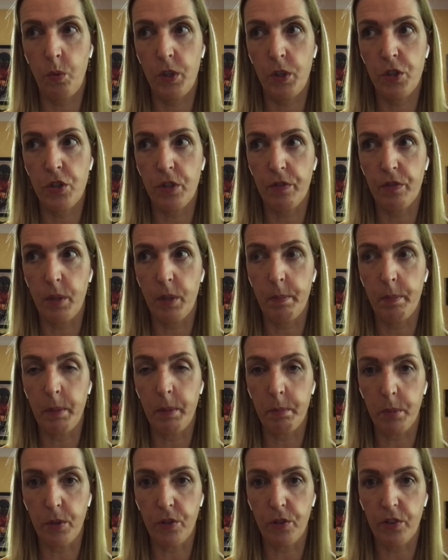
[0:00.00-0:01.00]
which of our
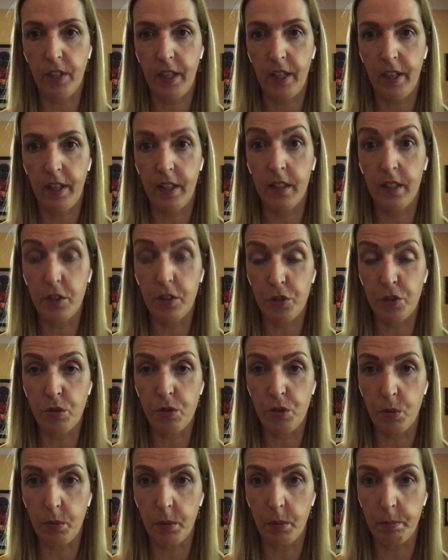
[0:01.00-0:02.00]
members in the
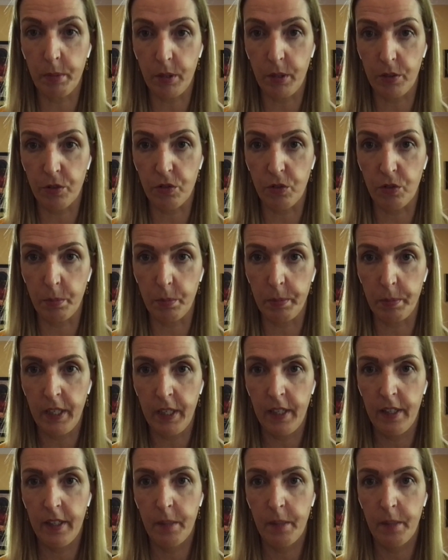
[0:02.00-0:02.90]
221 plus group,